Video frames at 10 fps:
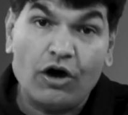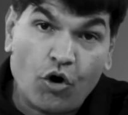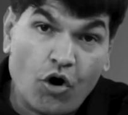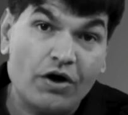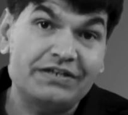
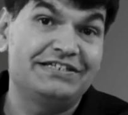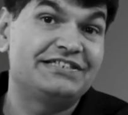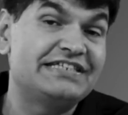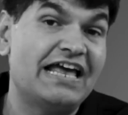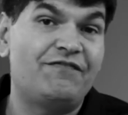or the
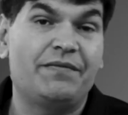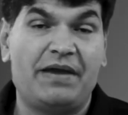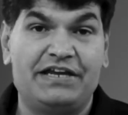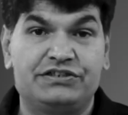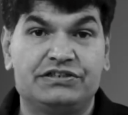
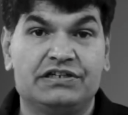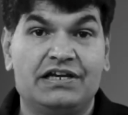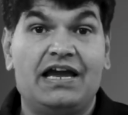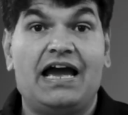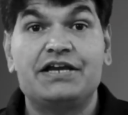self-image
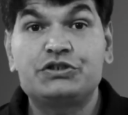as